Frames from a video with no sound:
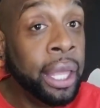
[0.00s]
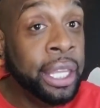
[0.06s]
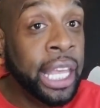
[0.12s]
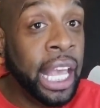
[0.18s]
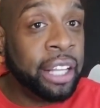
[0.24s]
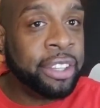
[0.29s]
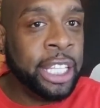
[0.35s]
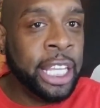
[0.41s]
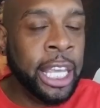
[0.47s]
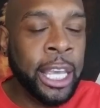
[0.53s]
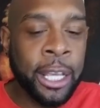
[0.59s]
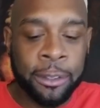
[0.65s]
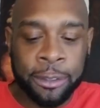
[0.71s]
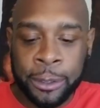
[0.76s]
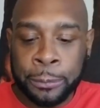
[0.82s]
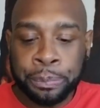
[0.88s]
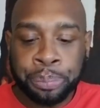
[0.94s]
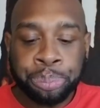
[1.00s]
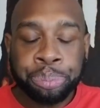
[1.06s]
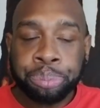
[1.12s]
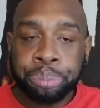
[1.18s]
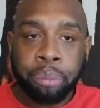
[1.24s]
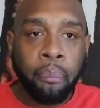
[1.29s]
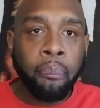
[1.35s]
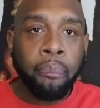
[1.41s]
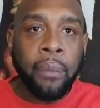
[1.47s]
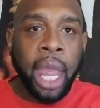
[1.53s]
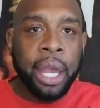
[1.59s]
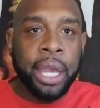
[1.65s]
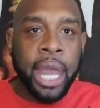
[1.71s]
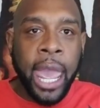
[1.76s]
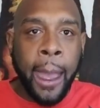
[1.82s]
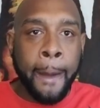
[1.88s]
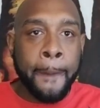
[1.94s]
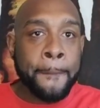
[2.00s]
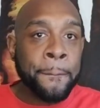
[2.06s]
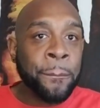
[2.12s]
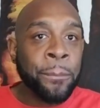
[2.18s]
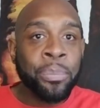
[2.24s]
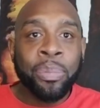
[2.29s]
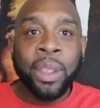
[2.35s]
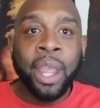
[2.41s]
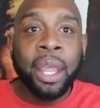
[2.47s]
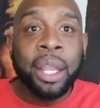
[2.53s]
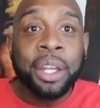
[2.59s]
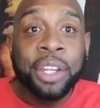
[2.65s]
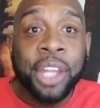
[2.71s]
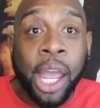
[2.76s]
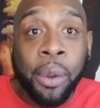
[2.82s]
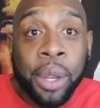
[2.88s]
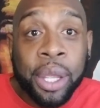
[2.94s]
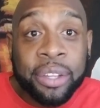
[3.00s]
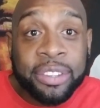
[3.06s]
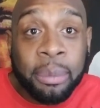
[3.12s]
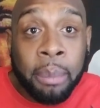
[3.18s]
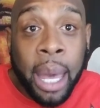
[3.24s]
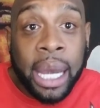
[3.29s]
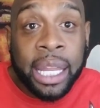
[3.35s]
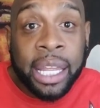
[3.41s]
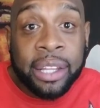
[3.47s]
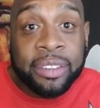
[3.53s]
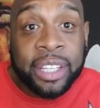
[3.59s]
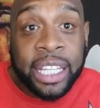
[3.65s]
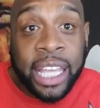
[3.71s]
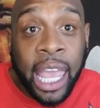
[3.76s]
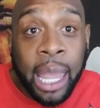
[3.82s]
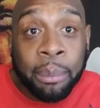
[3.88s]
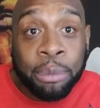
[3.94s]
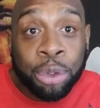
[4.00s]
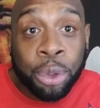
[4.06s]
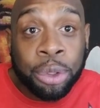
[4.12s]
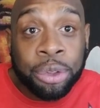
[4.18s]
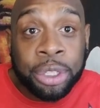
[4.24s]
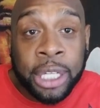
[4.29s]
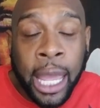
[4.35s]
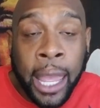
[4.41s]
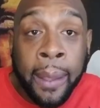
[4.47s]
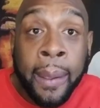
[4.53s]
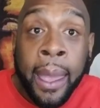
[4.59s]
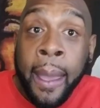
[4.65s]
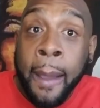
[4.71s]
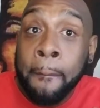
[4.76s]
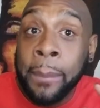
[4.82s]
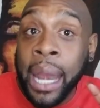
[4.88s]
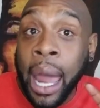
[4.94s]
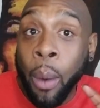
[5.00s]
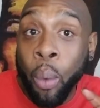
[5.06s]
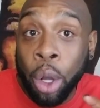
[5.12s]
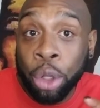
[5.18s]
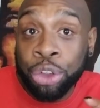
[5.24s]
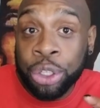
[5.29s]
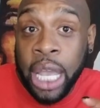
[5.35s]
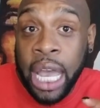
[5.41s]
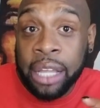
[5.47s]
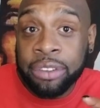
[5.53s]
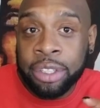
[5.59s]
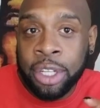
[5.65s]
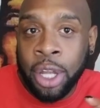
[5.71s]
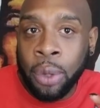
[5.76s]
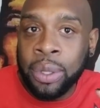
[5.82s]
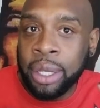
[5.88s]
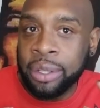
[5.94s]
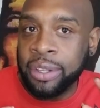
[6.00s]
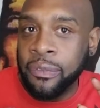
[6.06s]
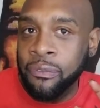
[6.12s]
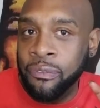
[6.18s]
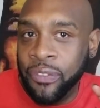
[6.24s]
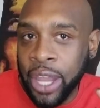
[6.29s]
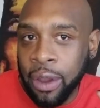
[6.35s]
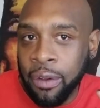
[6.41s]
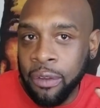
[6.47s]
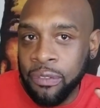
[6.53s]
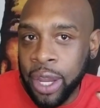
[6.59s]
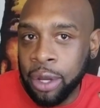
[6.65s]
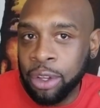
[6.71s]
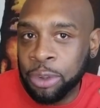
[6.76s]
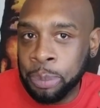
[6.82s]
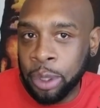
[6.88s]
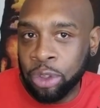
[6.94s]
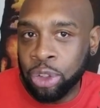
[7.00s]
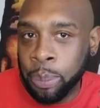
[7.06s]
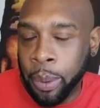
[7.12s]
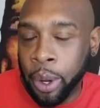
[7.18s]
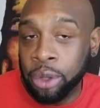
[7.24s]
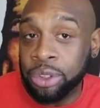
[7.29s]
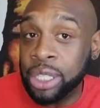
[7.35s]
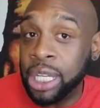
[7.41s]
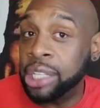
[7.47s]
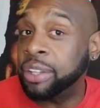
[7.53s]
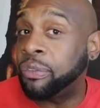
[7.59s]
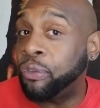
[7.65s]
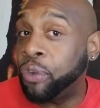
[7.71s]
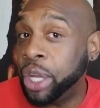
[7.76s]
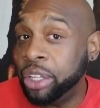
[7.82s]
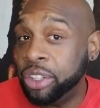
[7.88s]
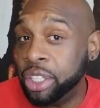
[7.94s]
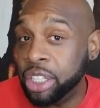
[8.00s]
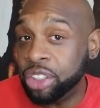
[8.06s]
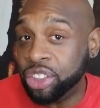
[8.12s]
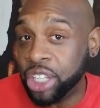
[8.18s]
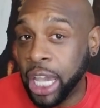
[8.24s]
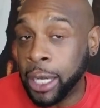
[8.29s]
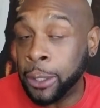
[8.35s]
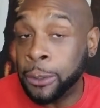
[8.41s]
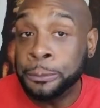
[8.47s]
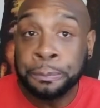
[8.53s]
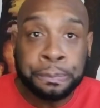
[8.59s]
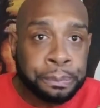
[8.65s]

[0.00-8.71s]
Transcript: yes, he is. Now, there is somebody else that came to us today. But I want you guys to know there's a very, very special person. There's a friend to the channel